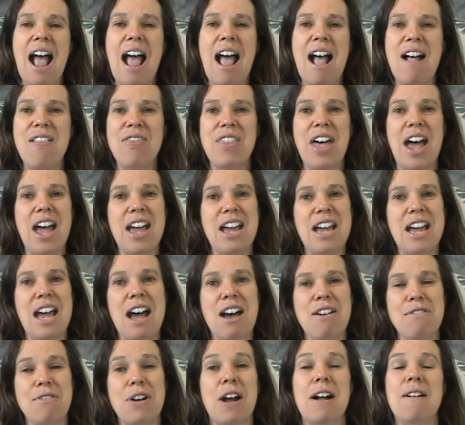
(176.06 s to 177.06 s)
and they
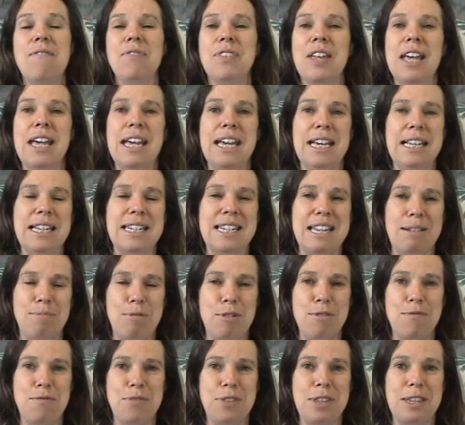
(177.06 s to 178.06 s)
have eaten
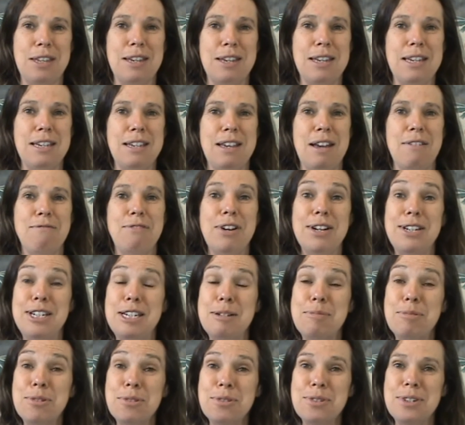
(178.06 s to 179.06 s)
some of the
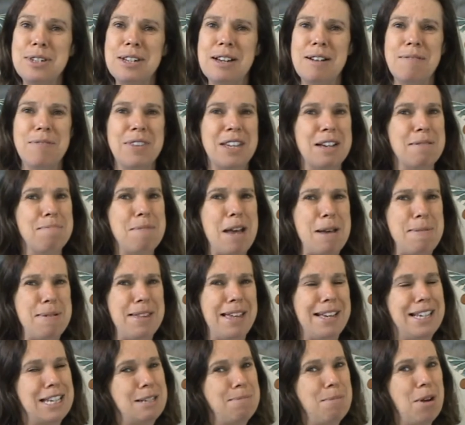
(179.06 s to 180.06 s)
vegetables.
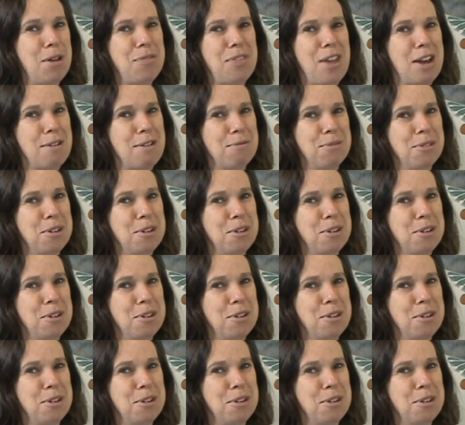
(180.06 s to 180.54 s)
Maybe they smelt that